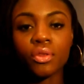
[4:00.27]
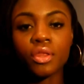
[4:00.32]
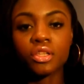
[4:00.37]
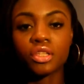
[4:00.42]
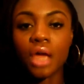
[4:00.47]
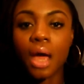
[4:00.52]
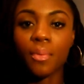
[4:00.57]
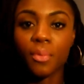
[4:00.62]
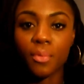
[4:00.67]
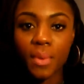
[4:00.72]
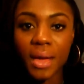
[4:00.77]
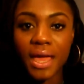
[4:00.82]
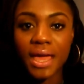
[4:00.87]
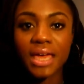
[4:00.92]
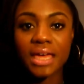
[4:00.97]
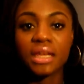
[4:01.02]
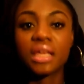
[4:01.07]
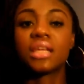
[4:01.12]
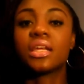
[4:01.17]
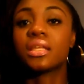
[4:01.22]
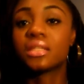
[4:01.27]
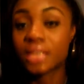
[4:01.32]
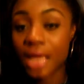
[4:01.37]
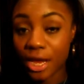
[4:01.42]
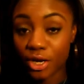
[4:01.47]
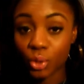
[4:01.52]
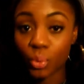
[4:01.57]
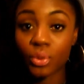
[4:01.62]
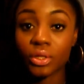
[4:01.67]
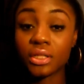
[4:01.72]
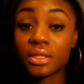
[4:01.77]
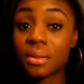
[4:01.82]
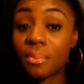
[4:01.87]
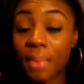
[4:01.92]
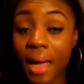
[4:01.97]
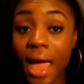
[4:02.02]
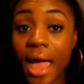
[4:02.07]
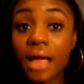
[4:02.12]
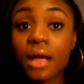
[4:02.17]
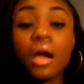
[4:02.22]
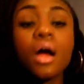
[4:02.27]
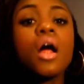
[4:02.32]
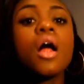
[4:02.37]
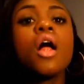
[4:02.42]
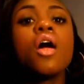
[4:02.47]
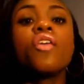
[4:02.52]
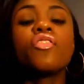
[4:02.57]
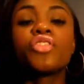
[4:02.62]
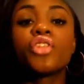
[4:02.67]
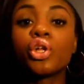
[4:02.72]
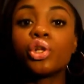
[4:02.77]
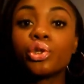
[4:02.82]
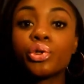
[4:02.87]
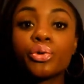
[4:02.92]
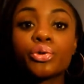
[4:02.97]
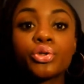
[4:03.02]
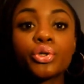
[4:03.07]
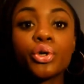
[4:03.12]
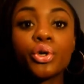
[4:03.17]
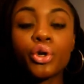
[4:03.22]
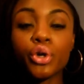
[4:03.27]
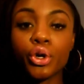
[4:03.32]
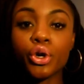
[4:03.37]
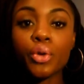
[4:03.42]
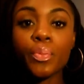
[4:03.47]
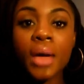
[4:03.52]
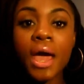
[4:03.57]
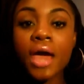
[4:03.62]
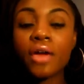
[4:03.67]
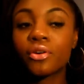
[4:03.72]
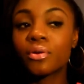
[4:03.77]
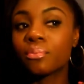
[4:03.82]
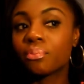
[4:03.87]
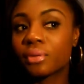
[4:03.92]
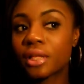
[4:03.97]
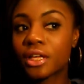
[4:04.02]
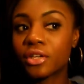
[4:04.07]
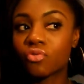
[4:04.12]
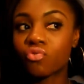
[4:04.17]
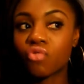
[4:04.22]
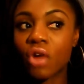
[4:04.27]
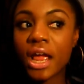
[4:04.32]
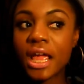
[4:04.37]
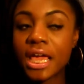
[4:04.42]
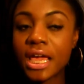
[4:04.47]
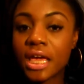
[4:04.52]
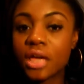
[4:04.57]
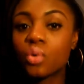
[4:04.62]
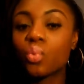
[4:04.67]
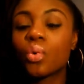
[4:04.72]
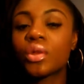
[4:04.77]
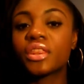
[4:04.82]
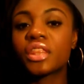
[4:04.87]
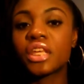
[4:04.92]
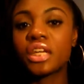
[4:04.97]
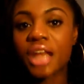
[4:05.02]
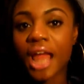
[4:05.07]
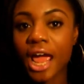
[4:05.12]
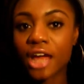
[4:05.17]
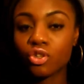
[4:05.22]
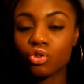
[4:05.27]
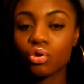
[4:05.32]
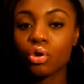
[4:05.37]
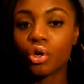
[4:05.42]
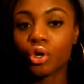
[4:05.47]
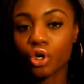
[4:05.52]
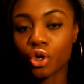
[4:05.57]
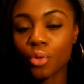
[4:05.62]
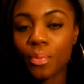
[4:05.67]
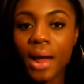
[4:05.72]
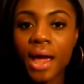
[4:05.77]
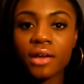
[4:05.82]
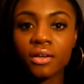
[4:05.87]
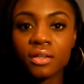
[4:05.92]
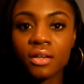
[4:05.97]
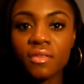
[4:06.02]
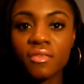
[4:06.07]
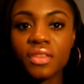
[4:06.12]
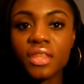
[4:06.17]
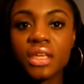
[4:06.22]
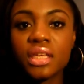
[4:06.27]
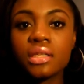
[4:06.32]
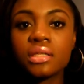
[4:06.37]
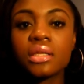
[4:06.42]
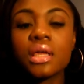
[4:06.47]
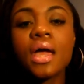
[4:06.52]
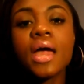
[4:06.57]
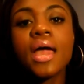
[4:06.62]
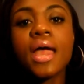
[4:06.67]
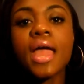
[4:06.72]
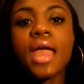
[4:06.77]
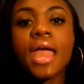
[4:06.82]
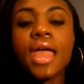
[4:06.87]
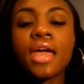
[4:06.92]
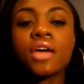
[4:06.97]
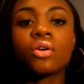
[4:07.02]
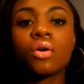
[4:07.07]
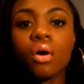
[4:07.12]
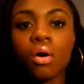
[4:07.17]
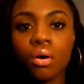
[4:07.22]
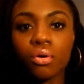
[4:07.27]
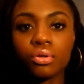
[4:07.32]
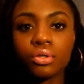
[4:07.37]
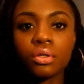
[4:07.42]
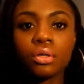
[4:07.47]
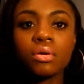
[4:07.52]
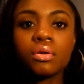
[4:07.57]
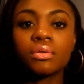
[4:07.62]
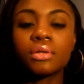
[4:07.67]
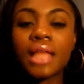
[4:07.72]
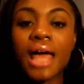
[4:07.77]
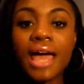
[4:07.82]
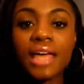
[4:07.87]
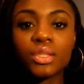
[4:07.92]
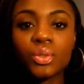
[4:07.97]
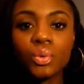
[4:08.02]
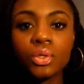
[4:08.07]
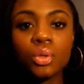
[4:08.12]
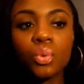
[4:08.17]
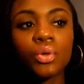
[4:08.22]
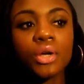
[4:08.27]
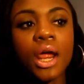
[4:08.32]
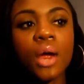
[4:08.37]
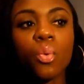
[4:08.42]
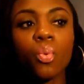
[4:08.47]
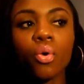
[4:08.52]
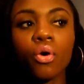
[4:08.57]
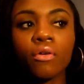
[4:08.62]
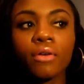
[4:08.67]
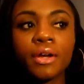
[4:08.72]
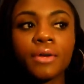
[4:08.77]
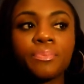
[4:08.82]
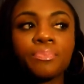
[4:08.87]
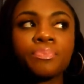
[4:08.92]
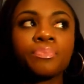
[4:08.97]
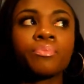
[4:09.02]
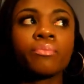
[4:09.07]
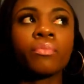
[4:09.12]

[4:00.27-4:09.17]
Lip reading: on the top of my head and a tighter one in the back. The looser curl pattern blend right in with the natural curl pattern of this. And also last week when I wore it